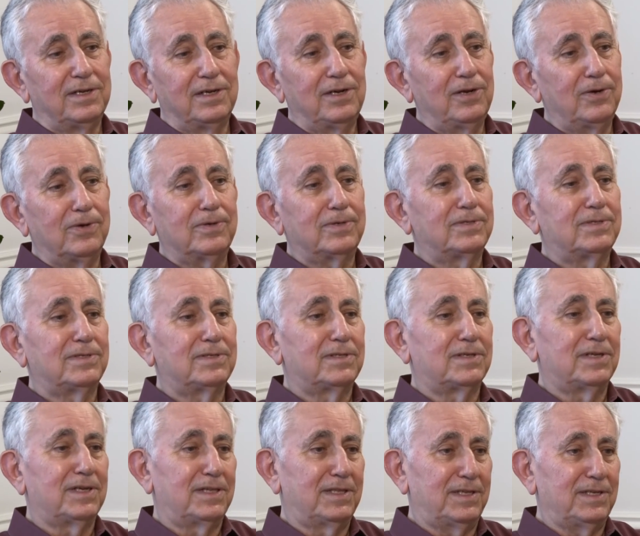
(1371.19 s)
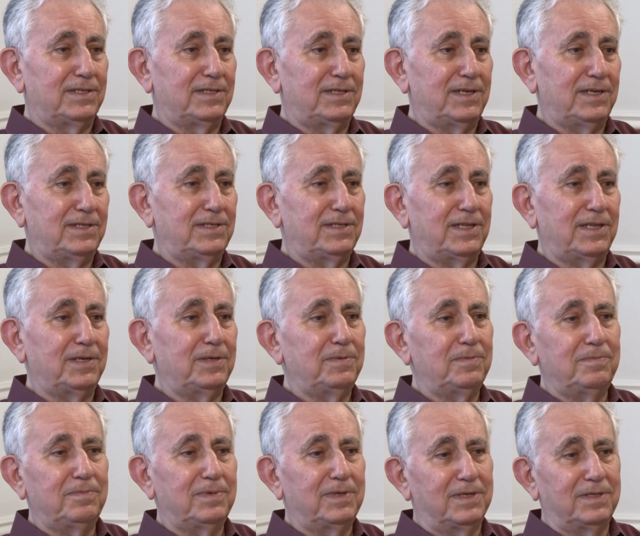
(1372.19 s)
looks at the
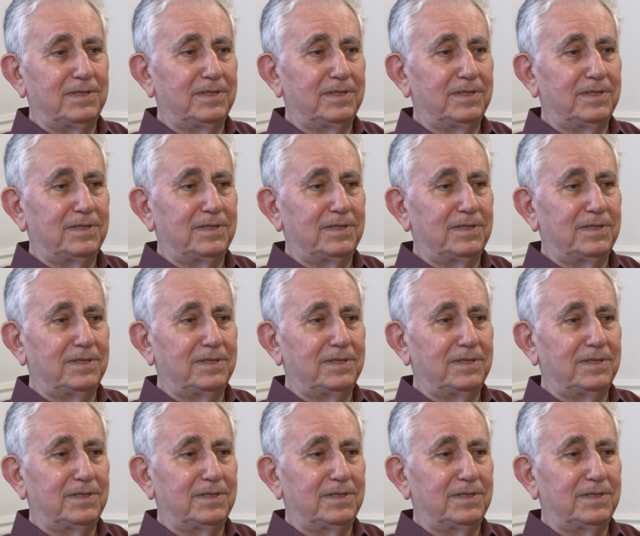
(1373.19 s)
system,